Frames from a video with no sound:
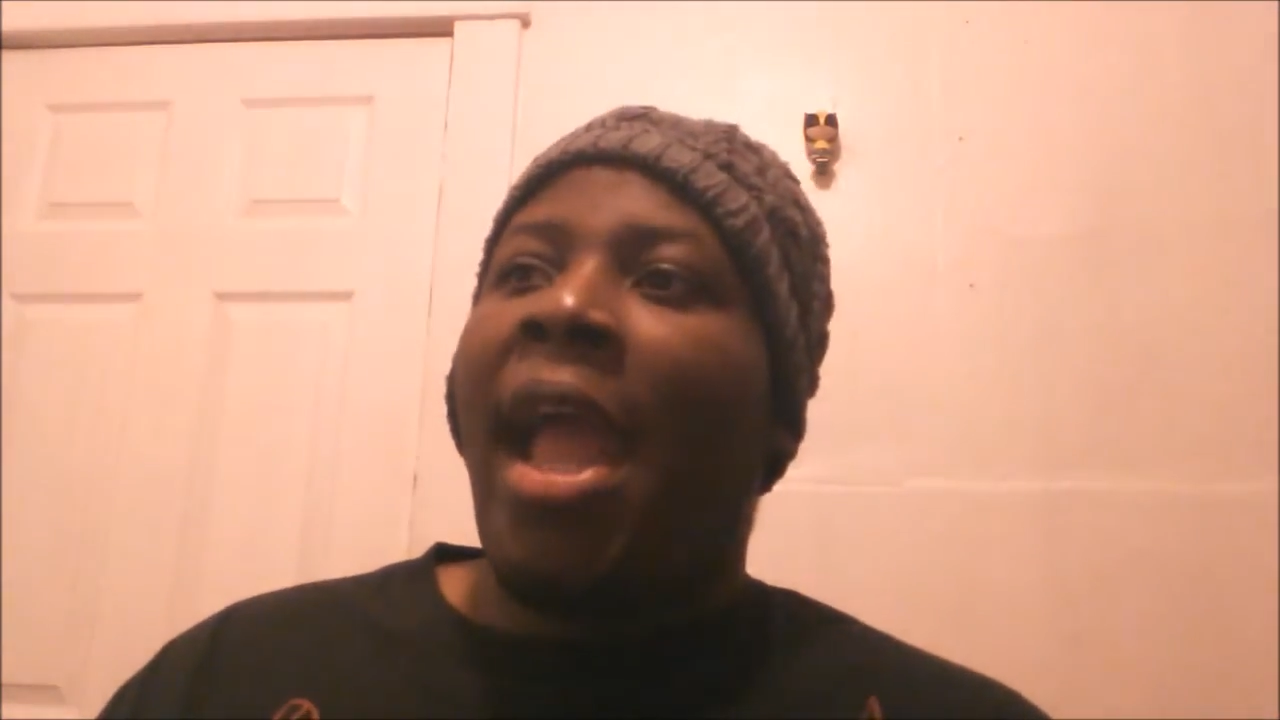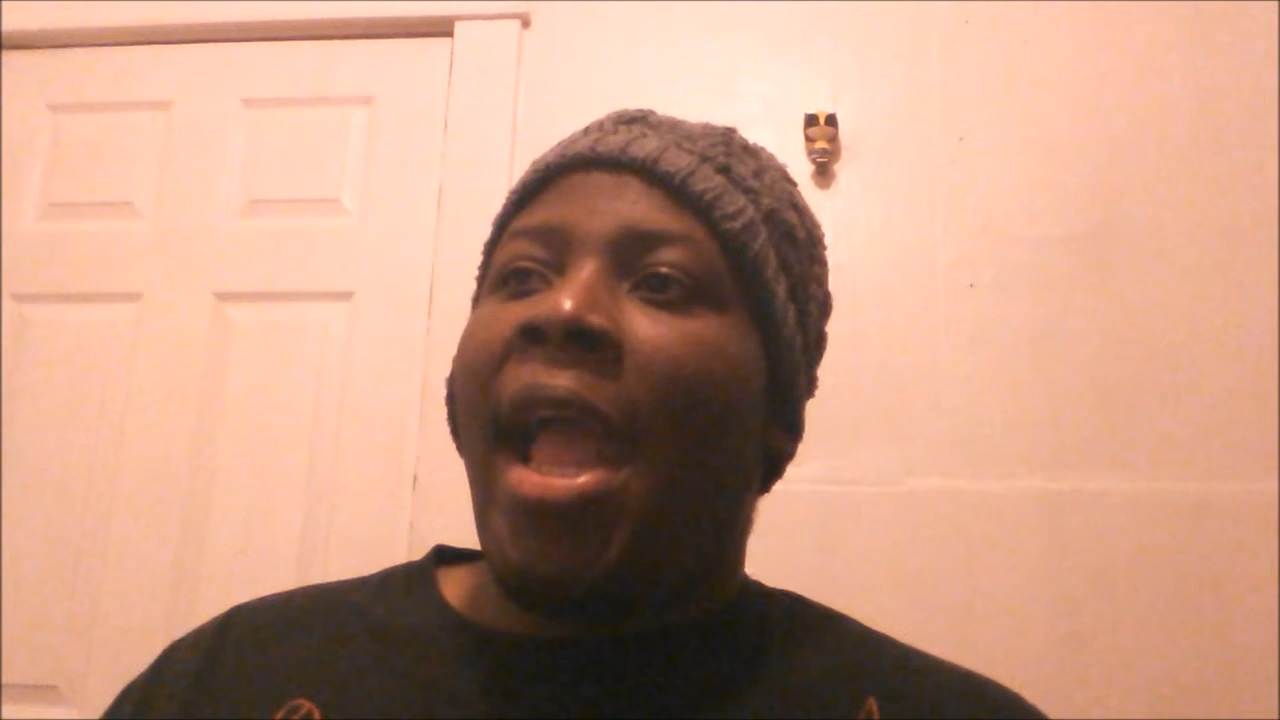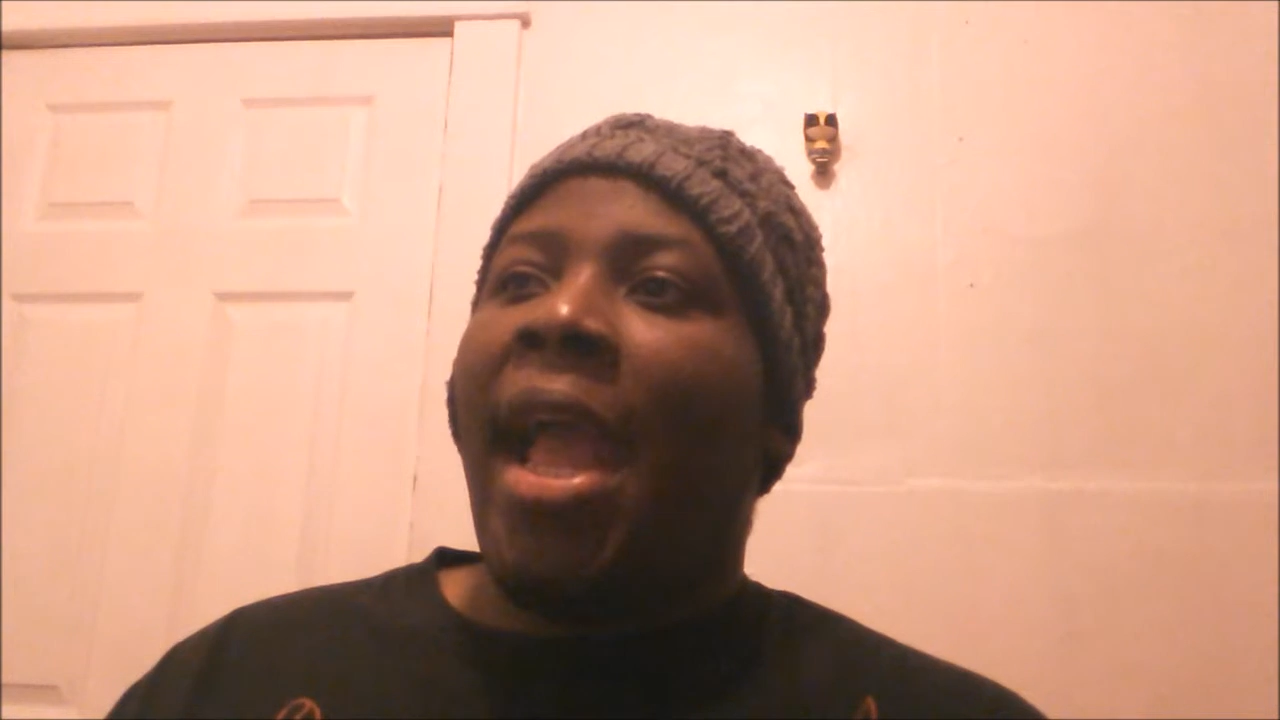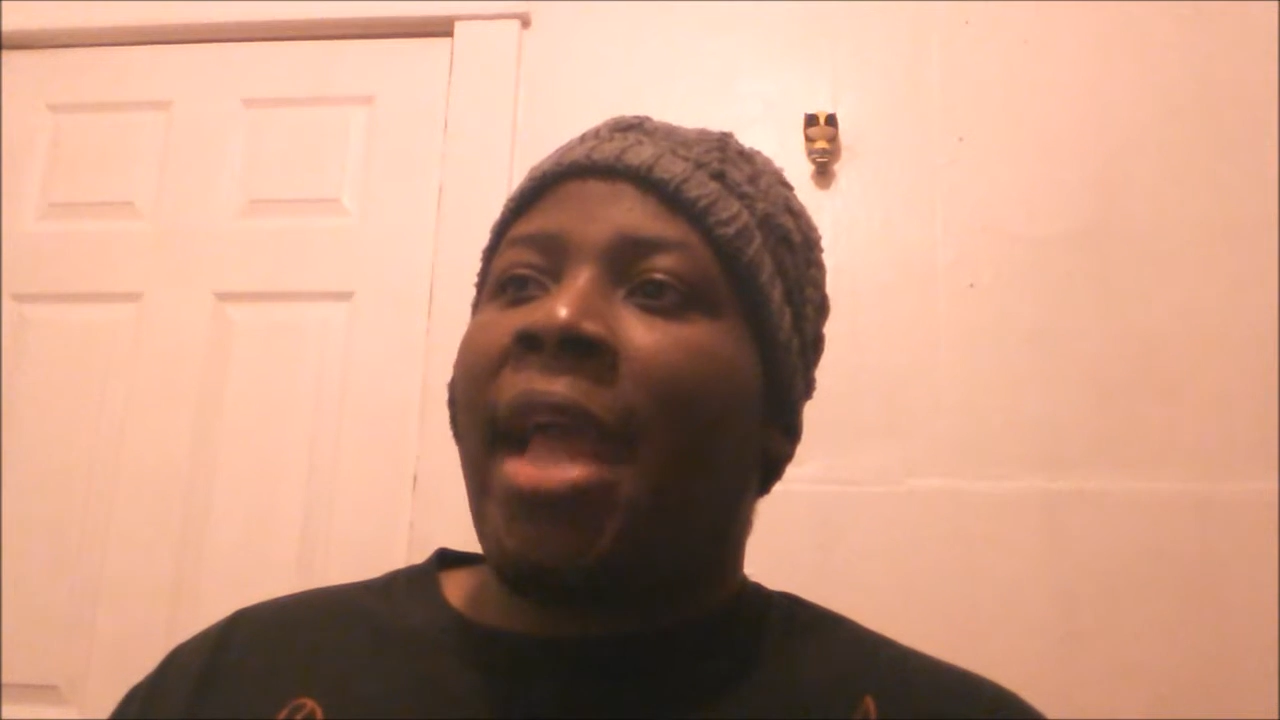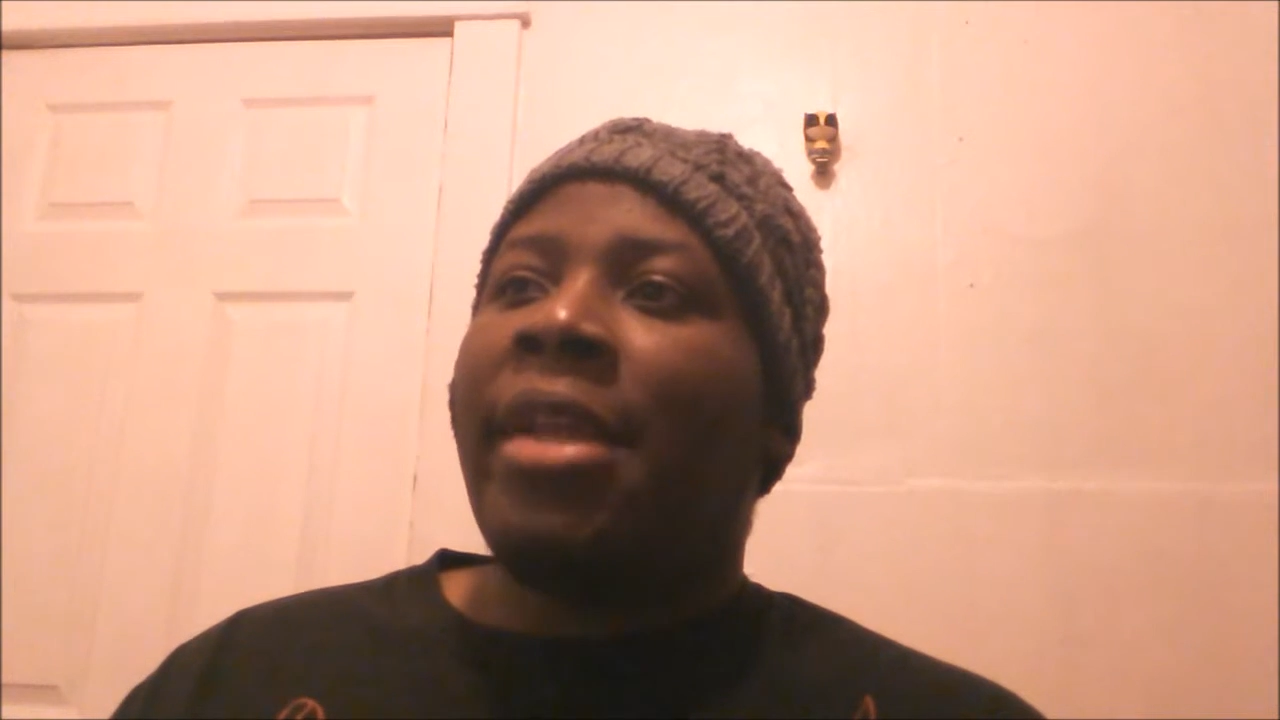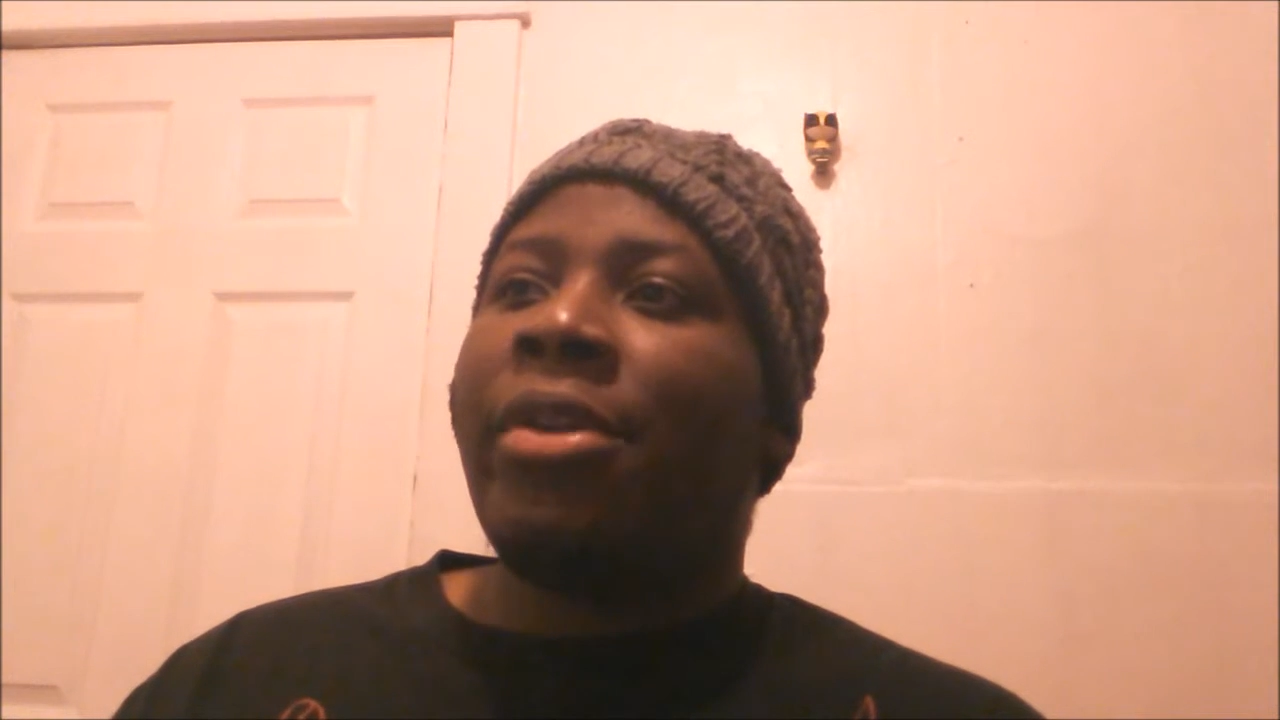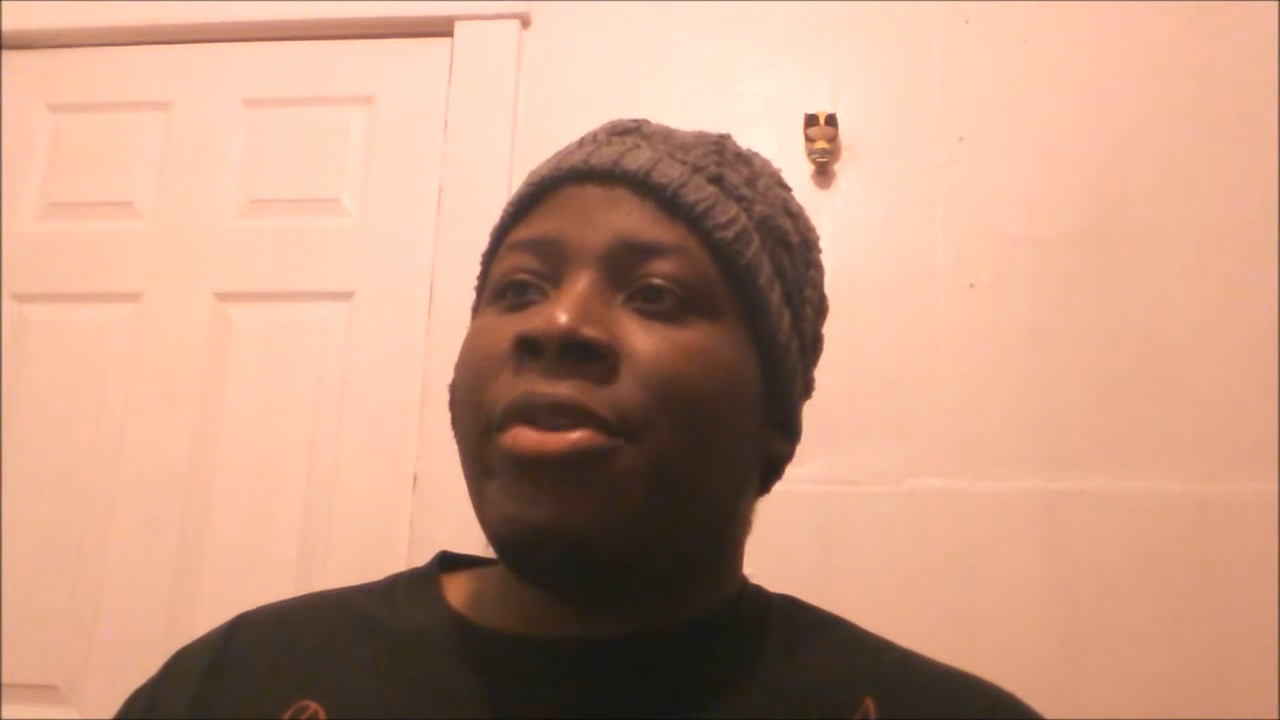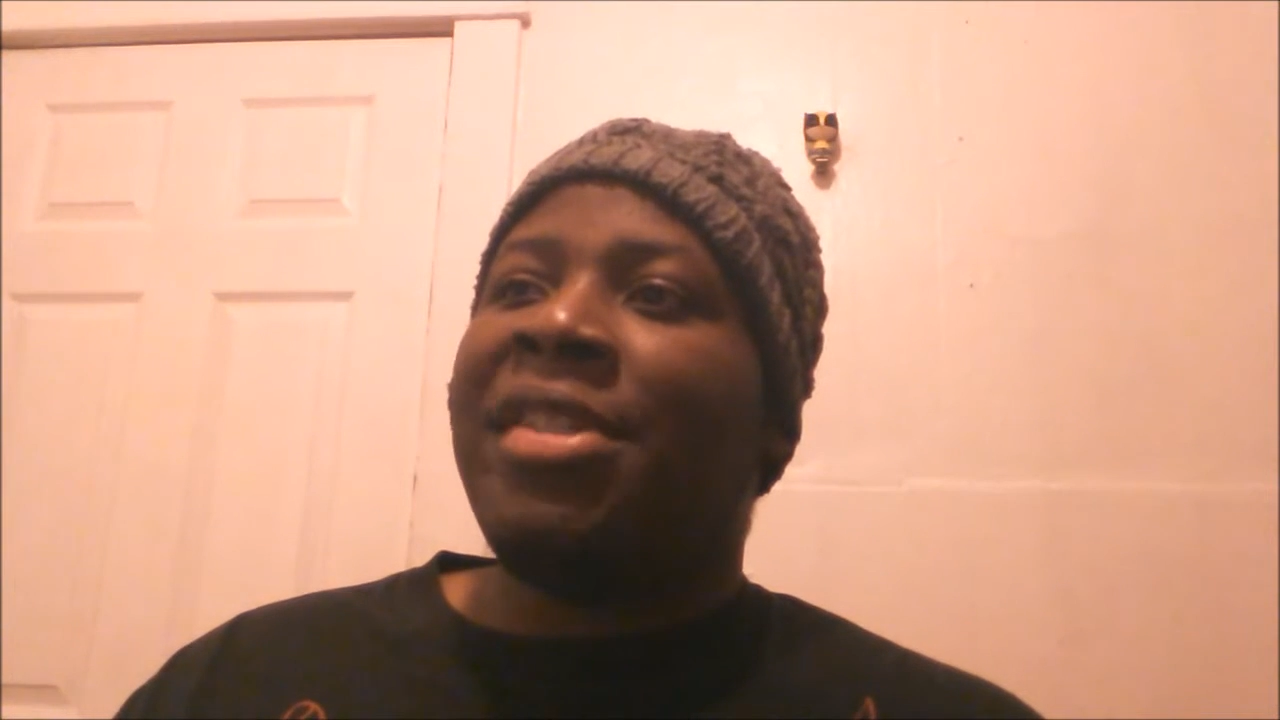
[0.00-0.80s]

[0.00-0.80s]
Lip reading: and her